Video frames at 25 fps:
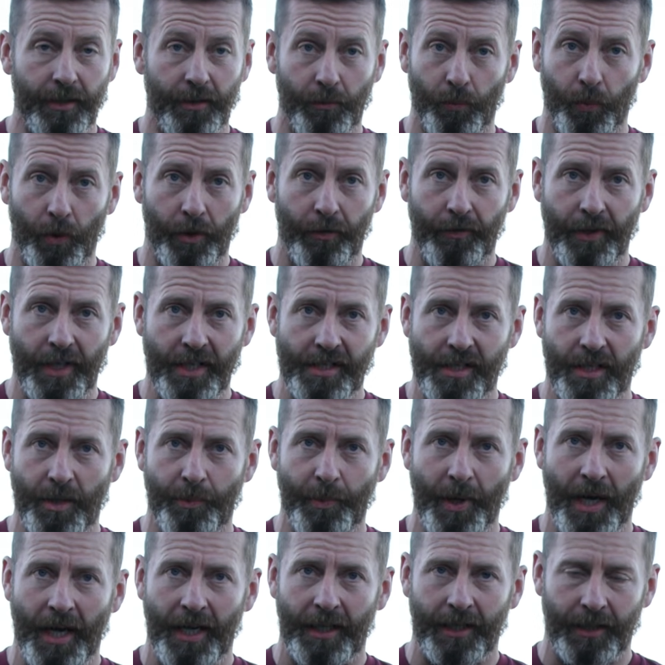one of these in
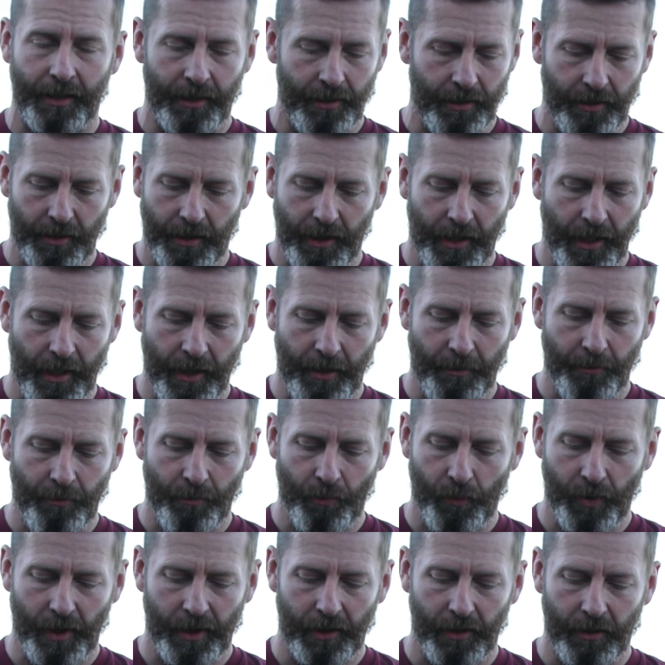your pack
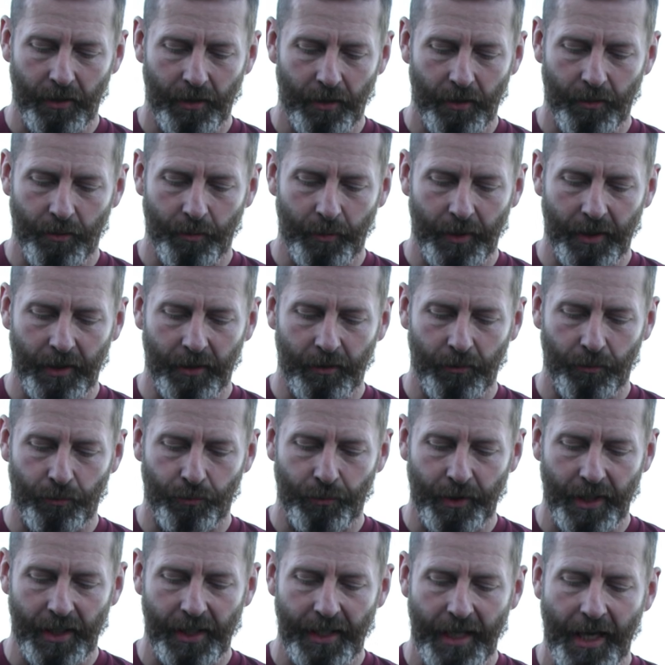will
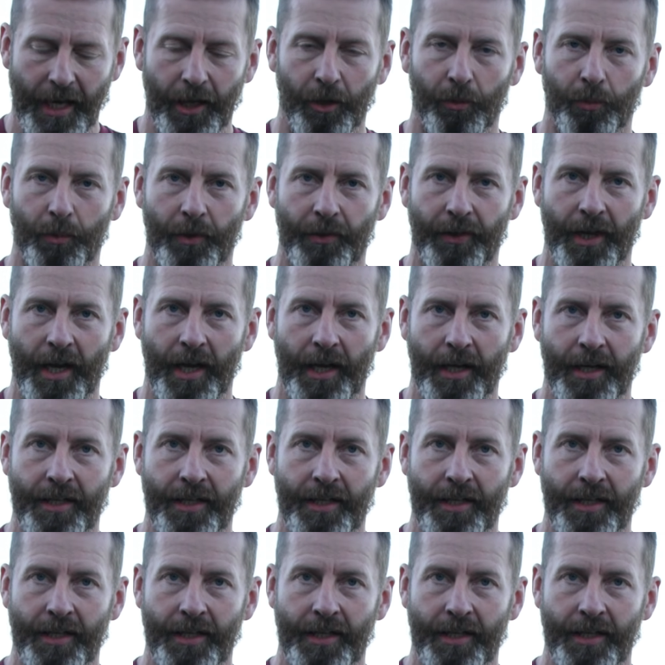really help with that,